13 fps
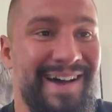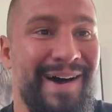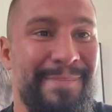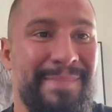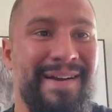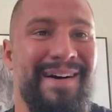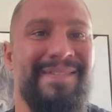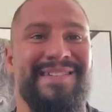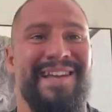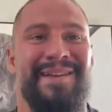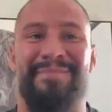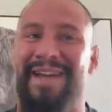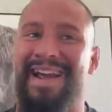up and I was
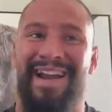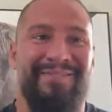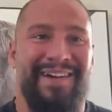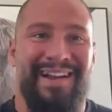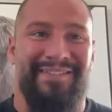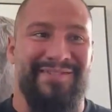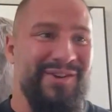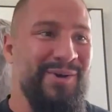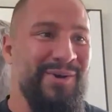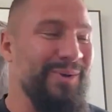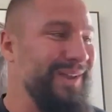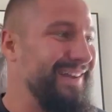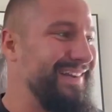like, man, I might have to
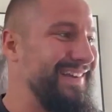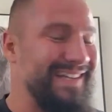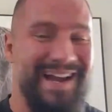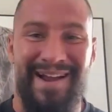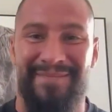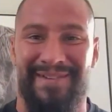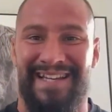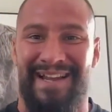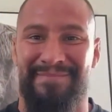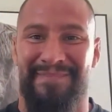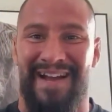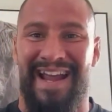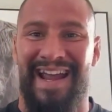cool it, because I almost hit
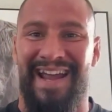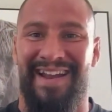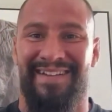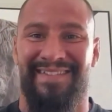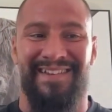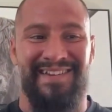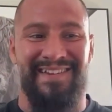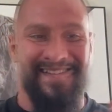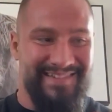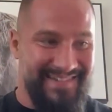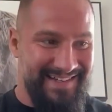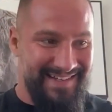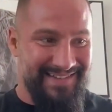my head on the
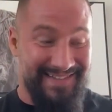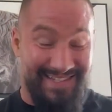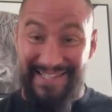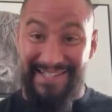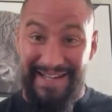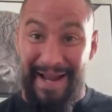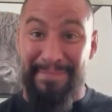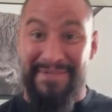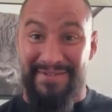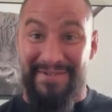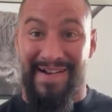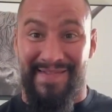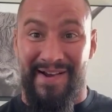steps
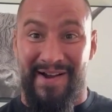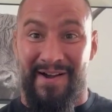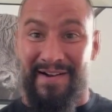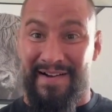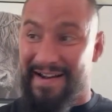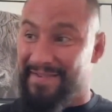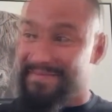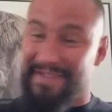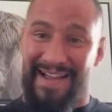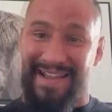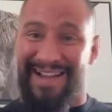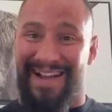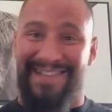right there. And
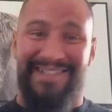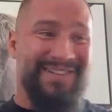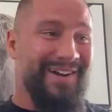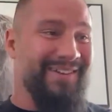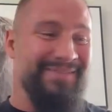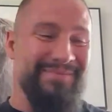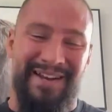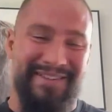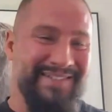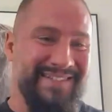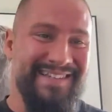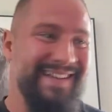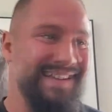I jumped,
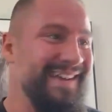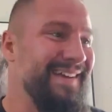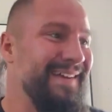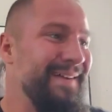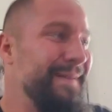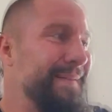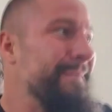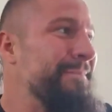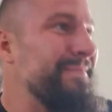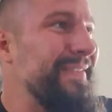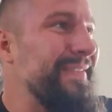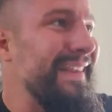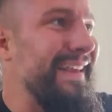and
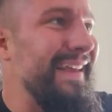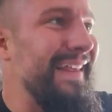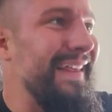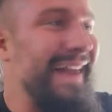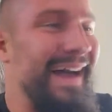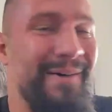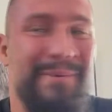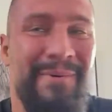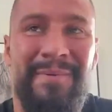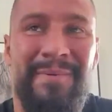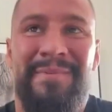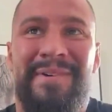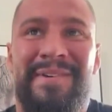that
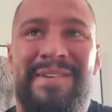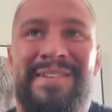one